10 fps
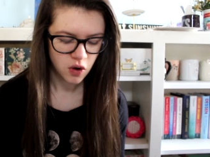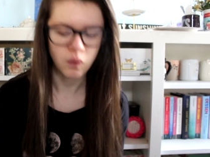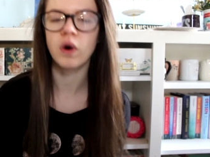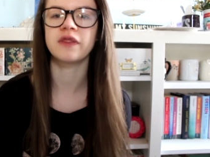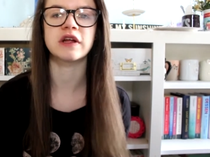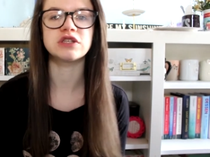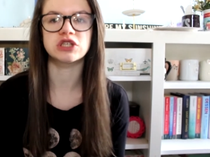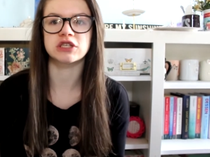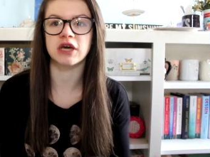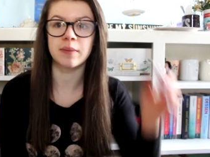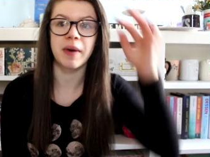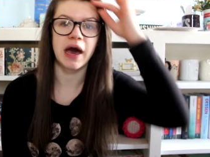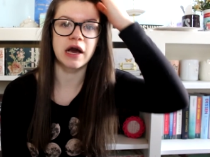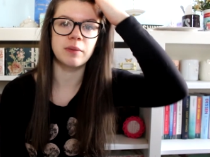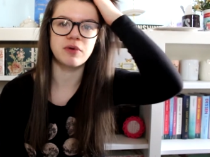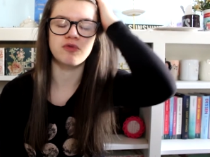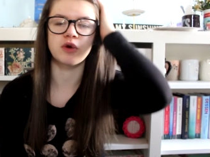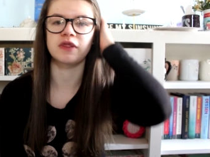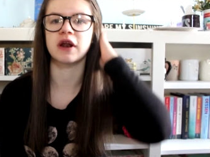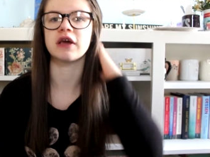one that's just like a backup of
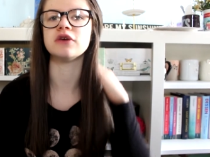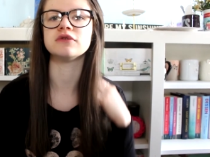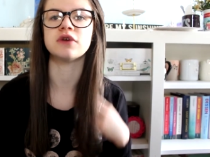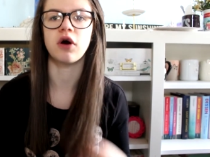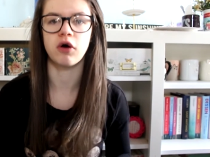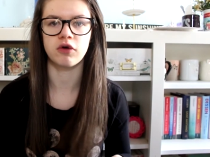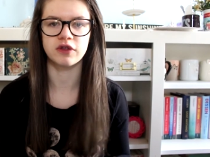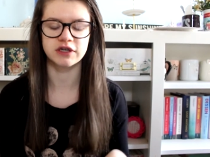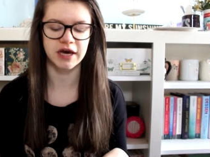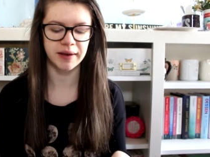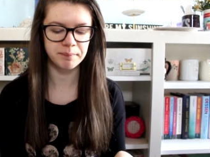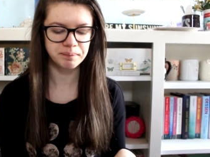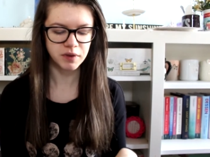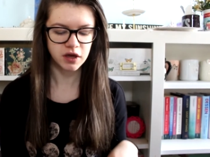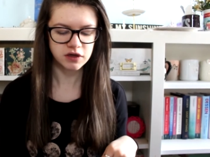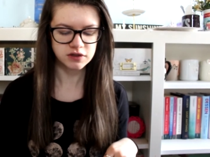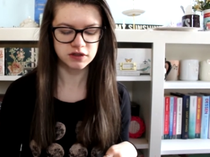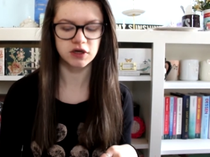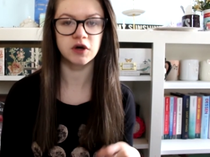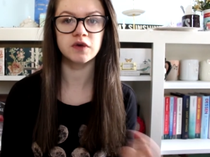one that I use all the time.
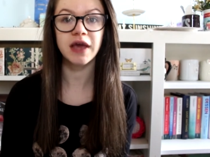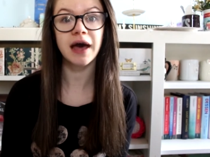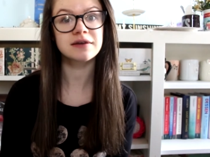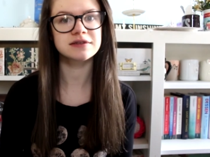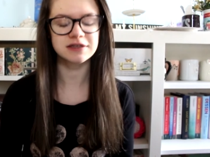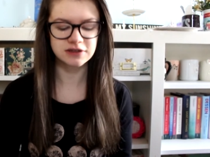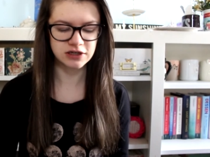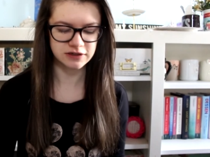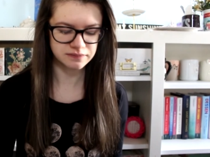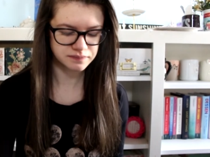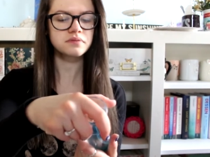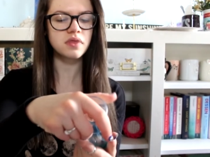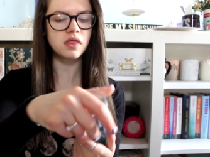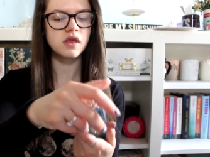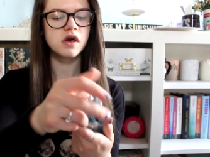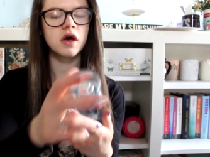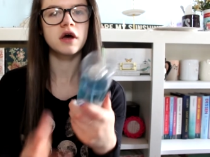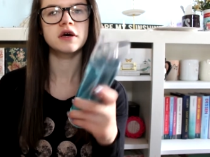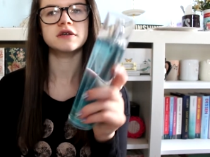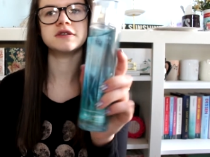So yeah, let's get started.
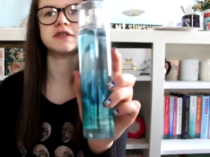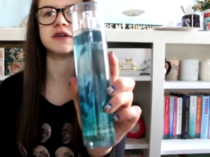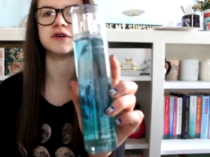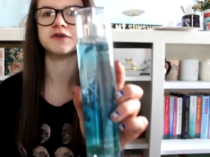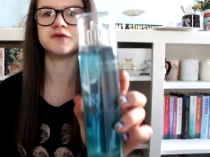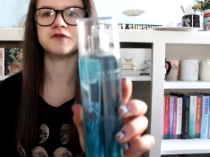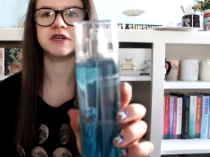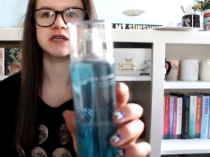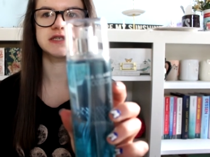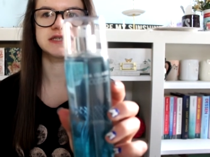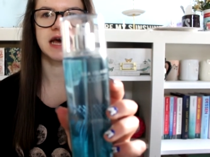So first